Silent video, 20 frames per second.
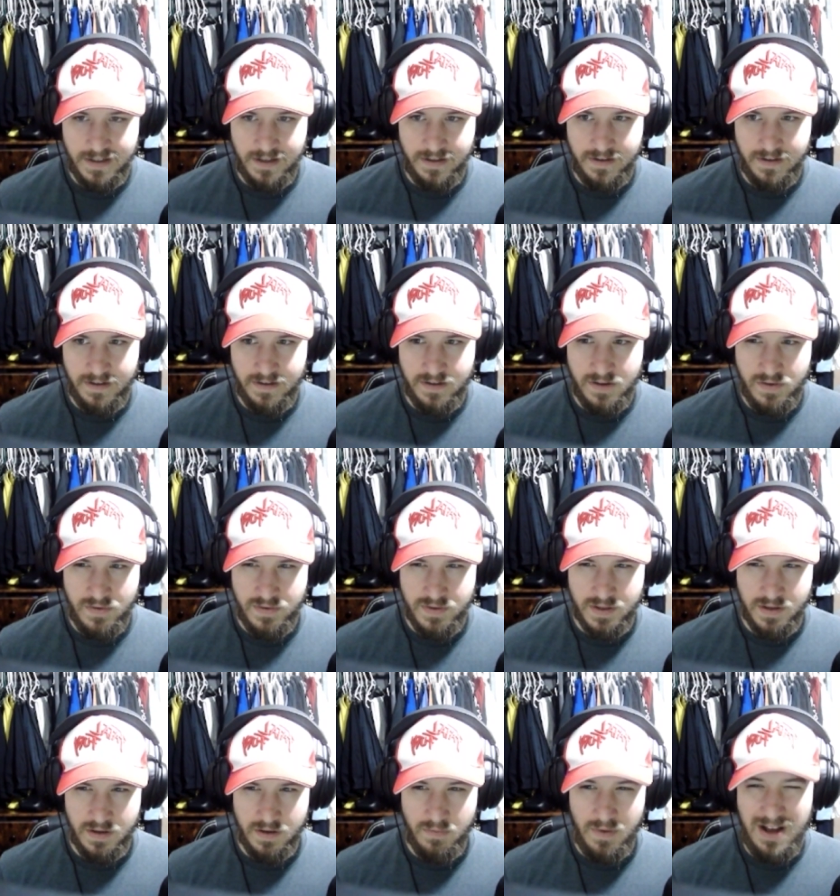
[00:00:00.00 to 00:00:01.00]
I think
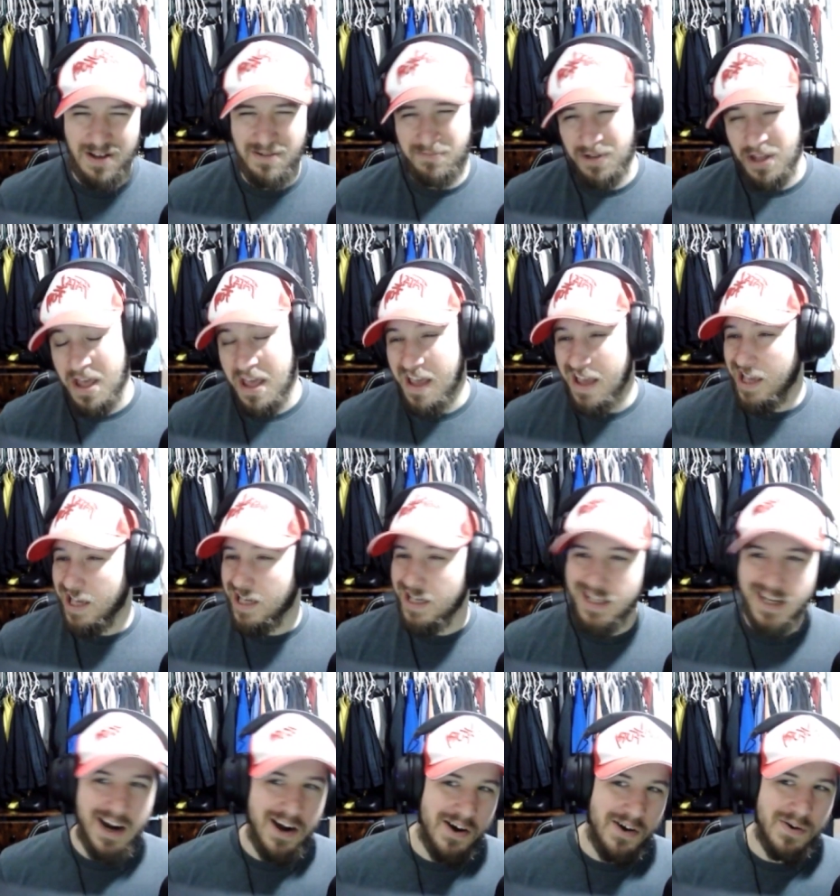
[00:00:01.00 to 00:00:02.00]
those are well,
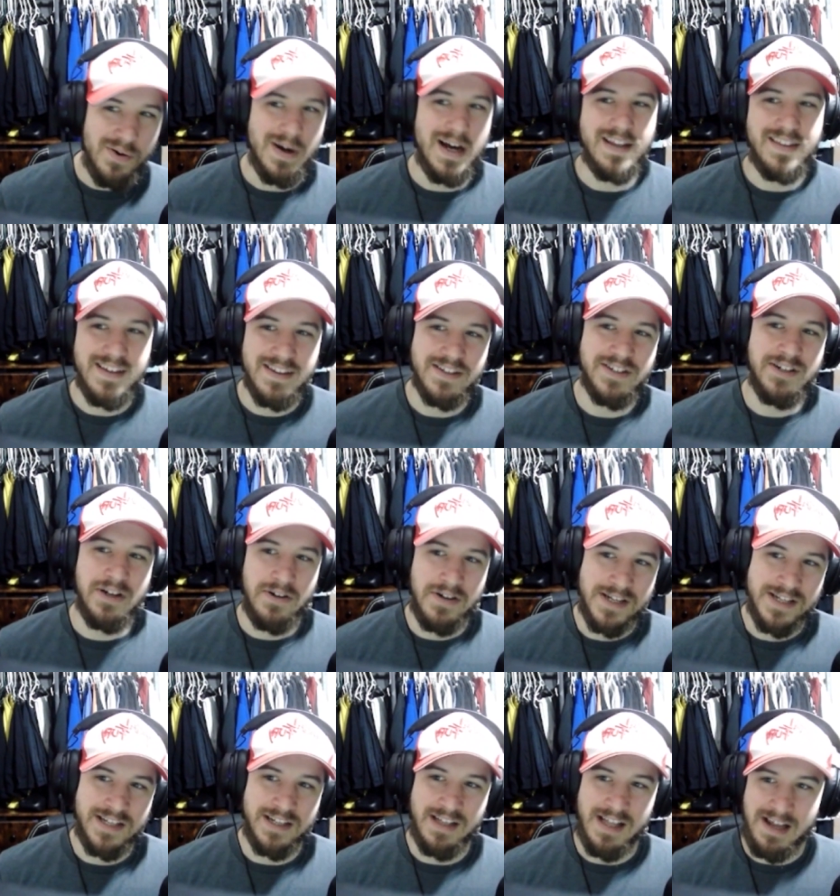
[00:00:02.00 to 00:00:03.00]
I think the
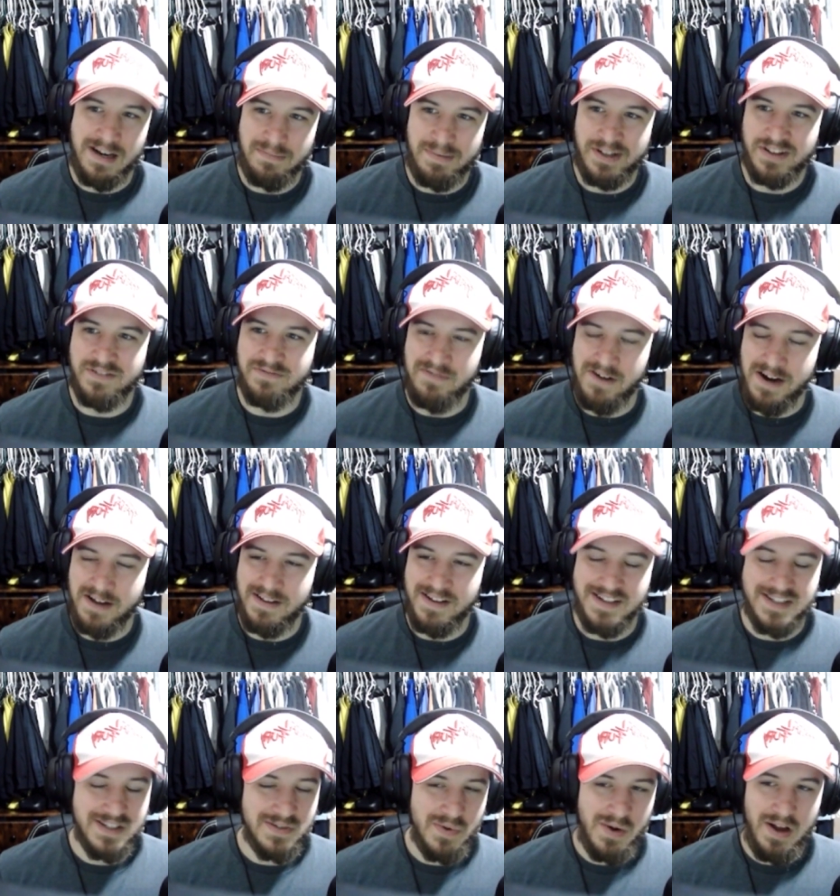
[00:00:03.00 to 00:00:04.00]
jury's still out about the
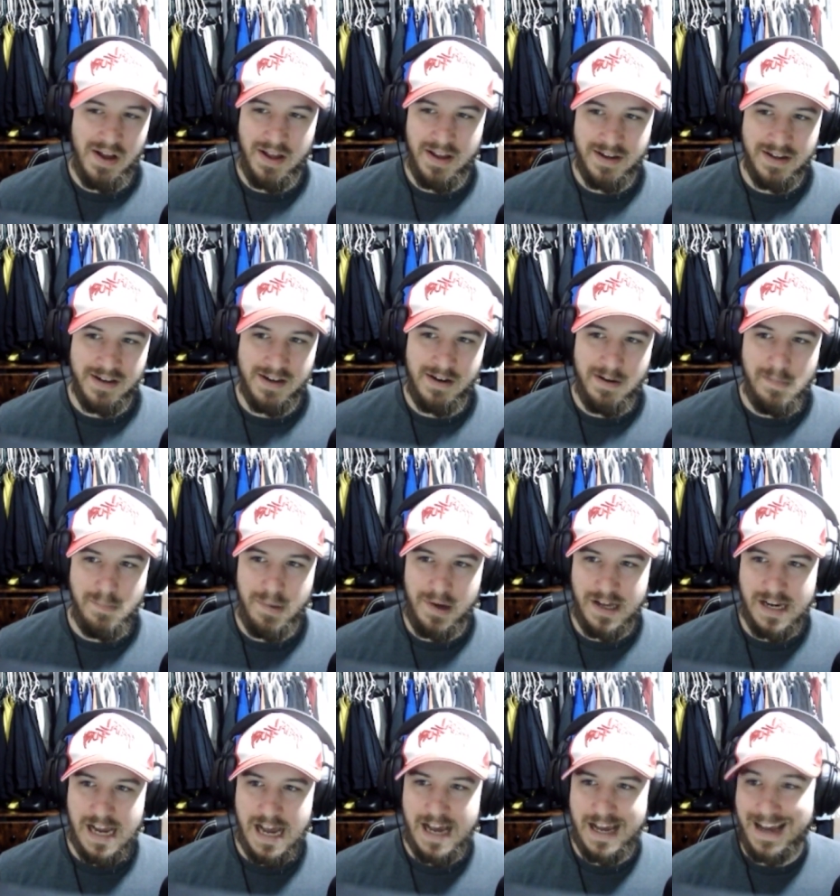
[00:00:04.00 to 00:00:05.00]
violence one,
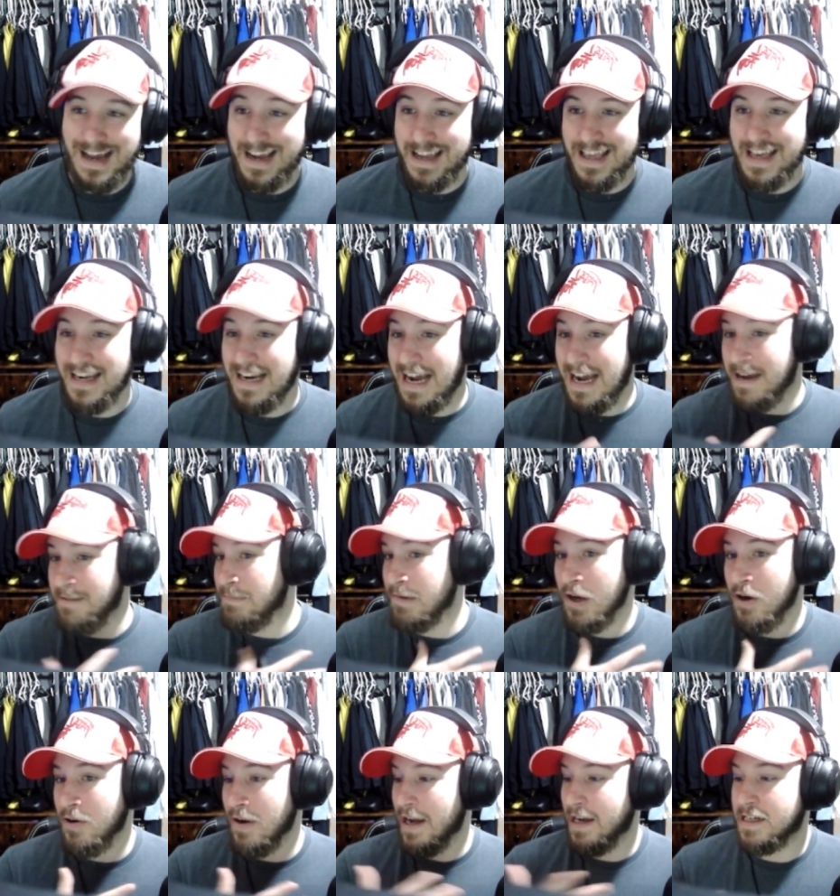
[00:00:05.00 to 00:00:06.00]
but I am
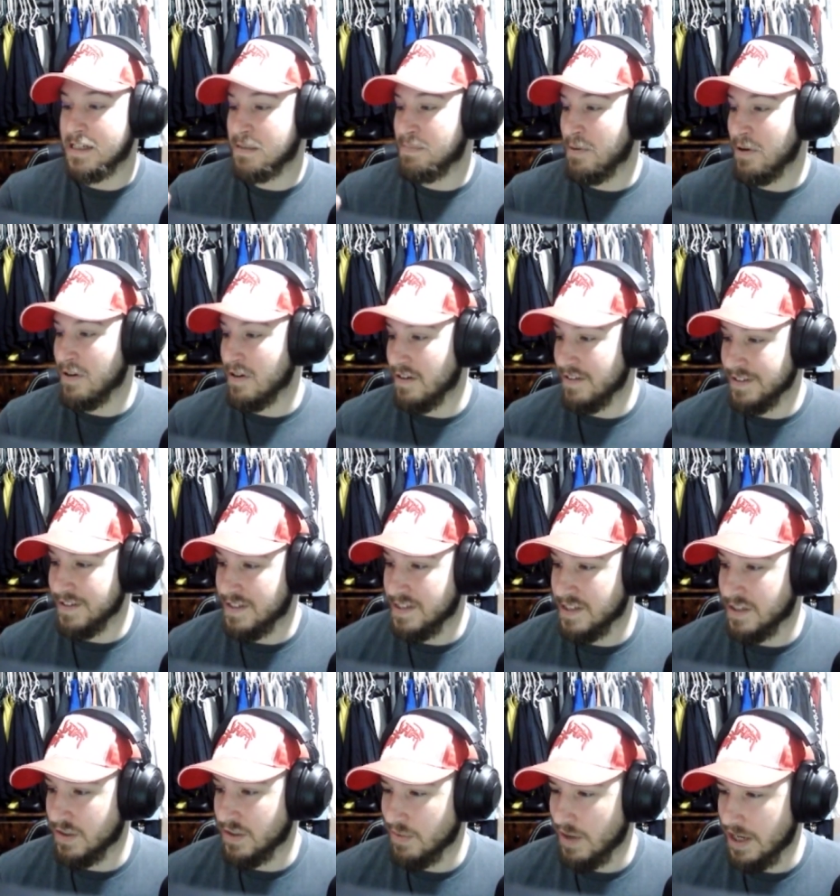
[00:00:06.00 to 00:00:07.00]
no expert on the
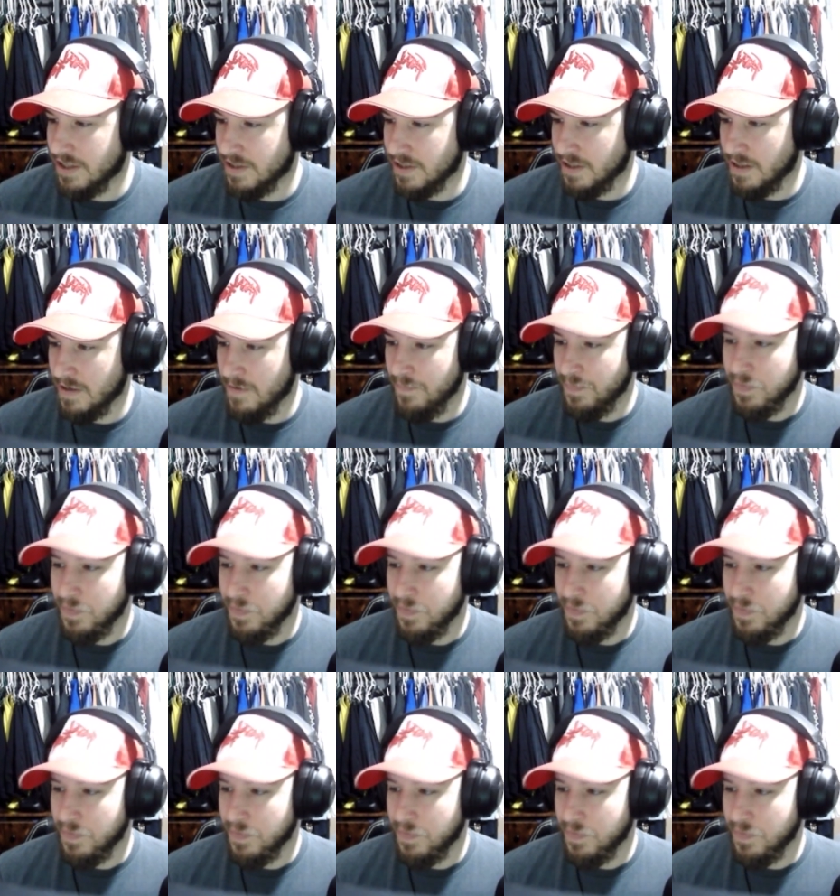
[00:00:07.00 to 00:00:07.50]
situation.